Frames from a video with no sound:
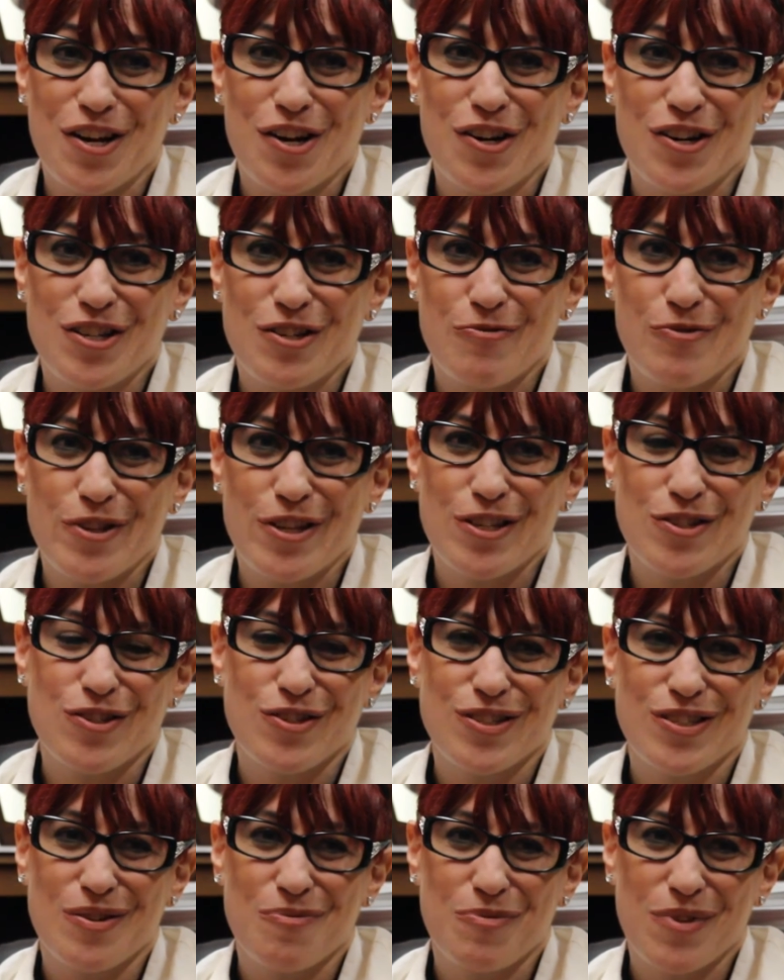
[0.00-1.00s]
occurred to me this
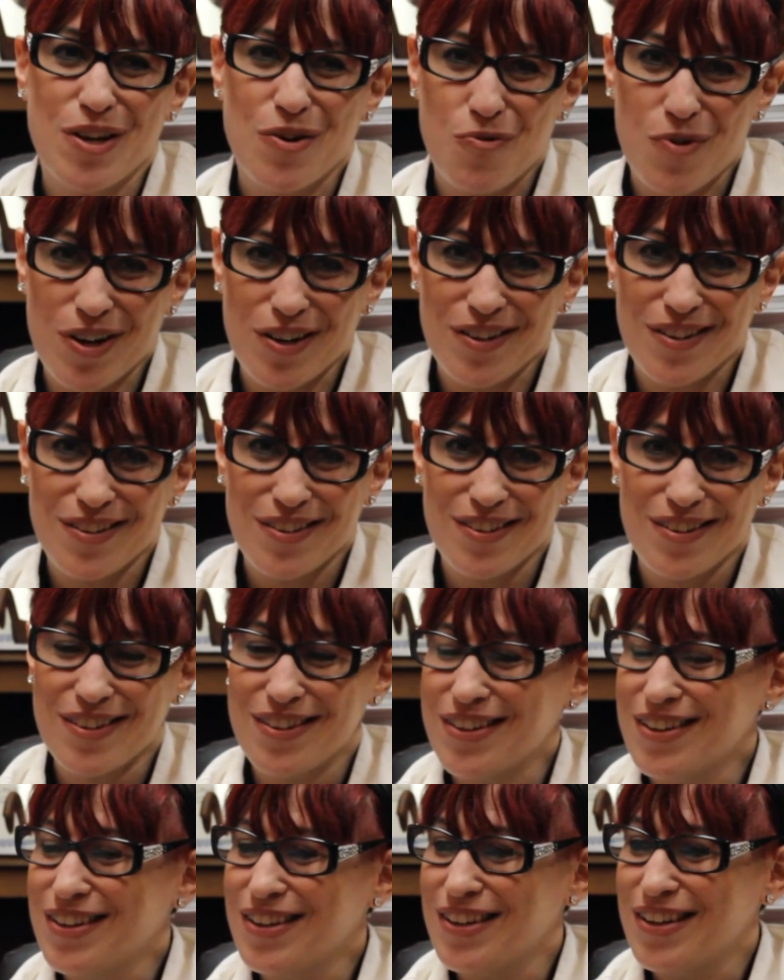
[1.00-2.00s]
was something
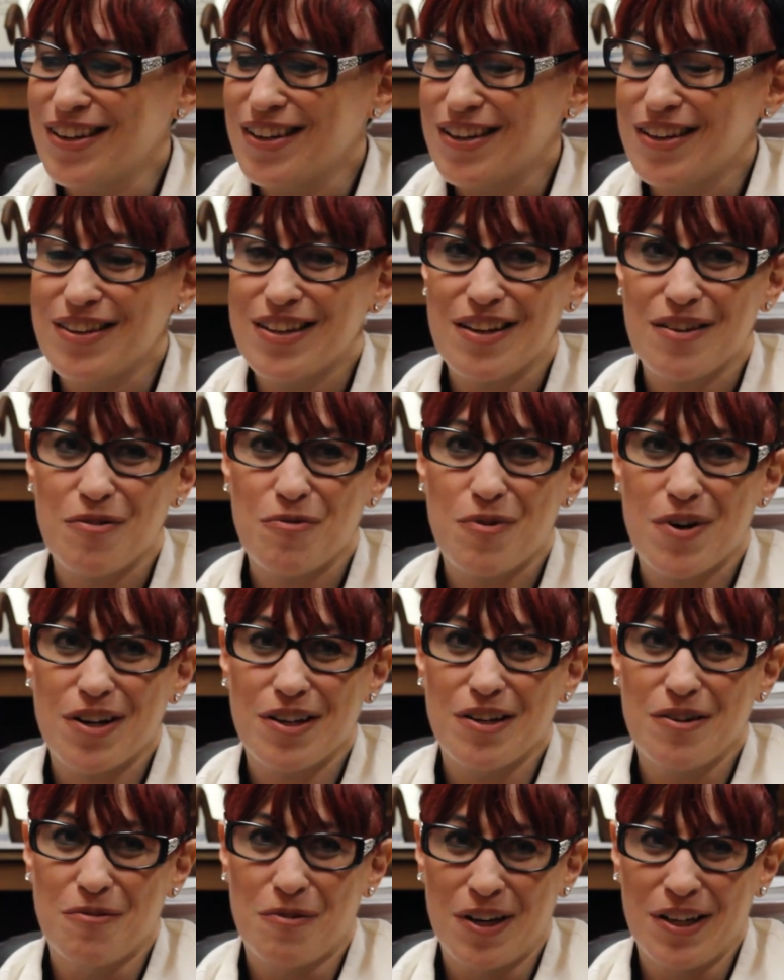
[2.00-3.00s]
that
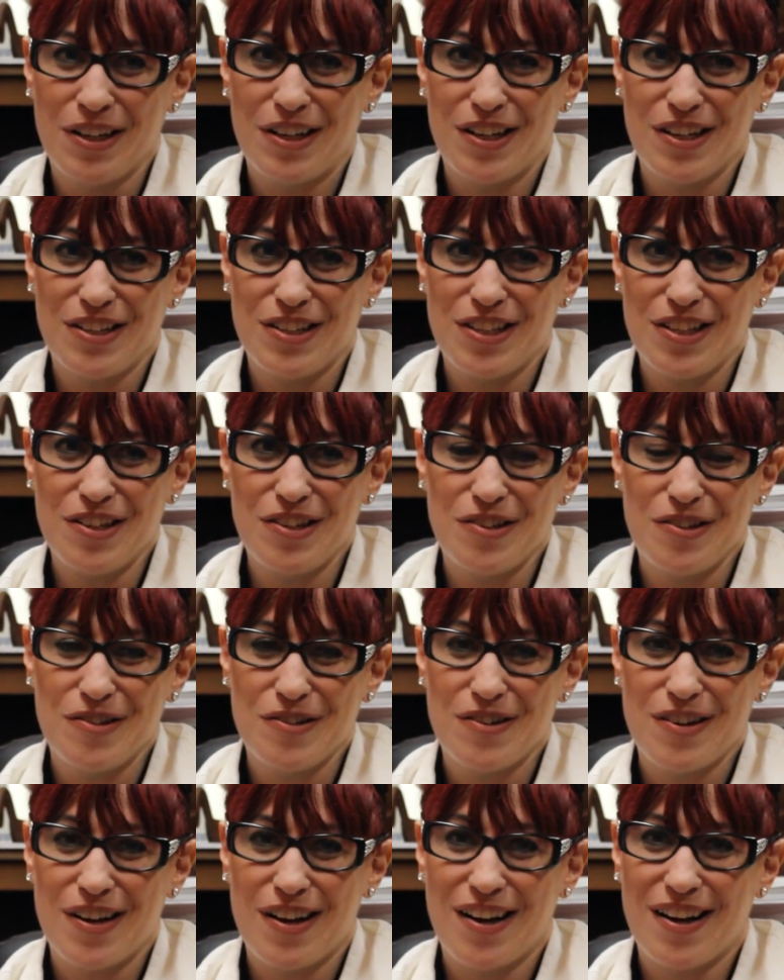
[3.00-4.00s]
one could
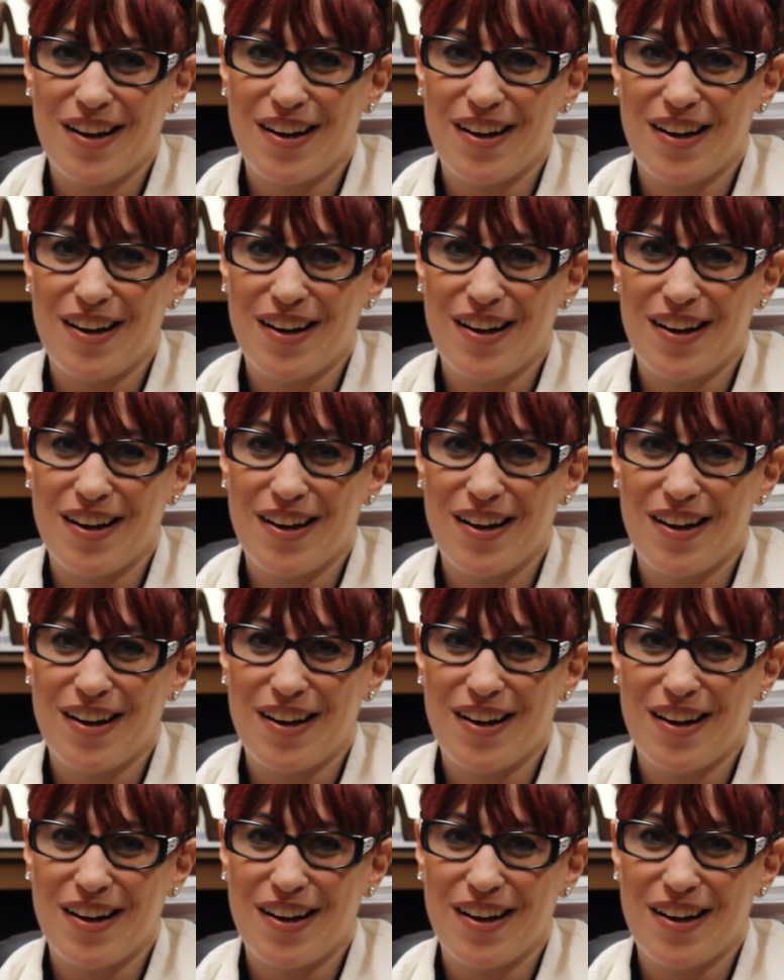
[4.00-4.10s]
do.